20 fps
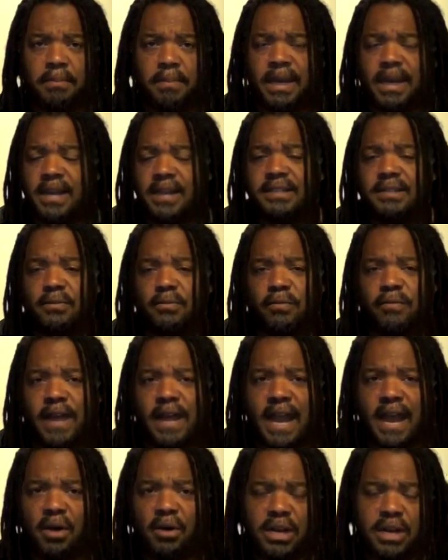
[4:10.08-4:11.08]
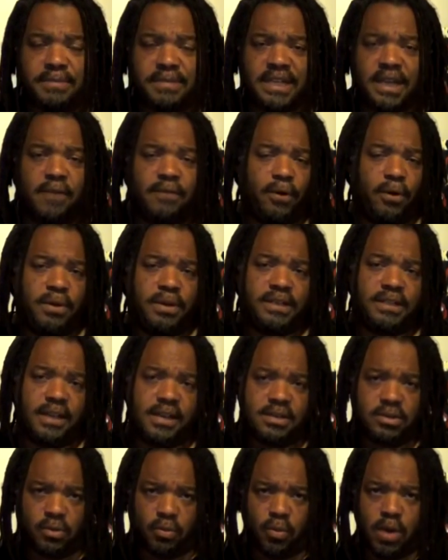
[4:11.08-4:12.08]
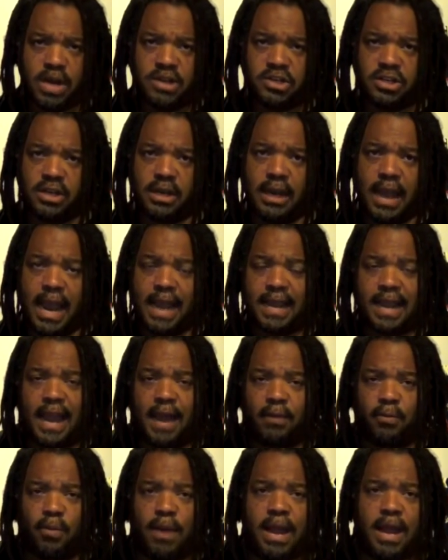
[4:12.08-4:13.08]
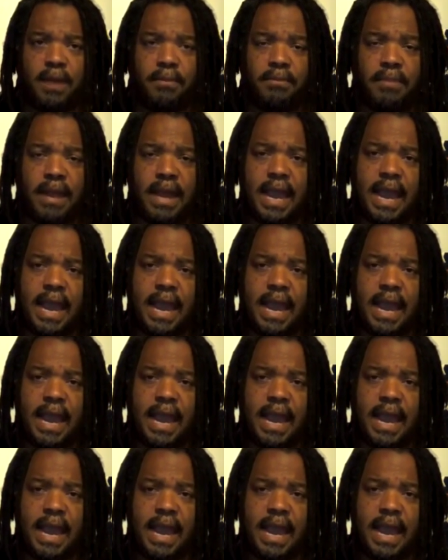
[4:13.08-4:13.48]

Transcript: because Van Allen himself only says roentgen and not rem,